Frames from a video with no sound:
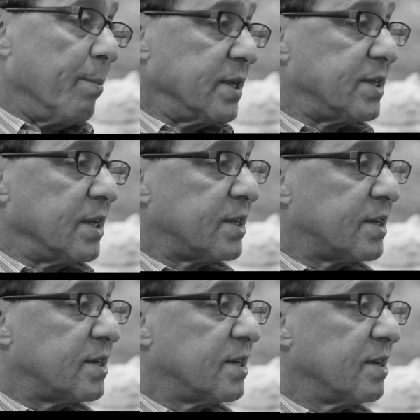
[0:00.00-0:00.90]

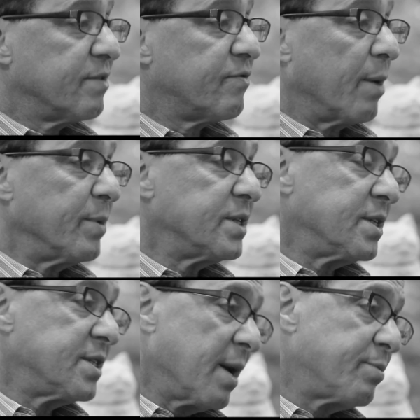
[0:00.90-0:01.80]
business from
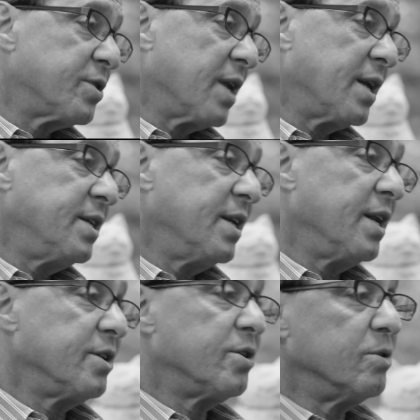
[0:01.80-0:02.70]
its inception,
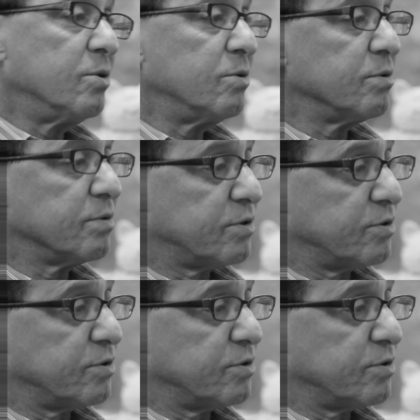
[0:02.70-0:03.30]
1982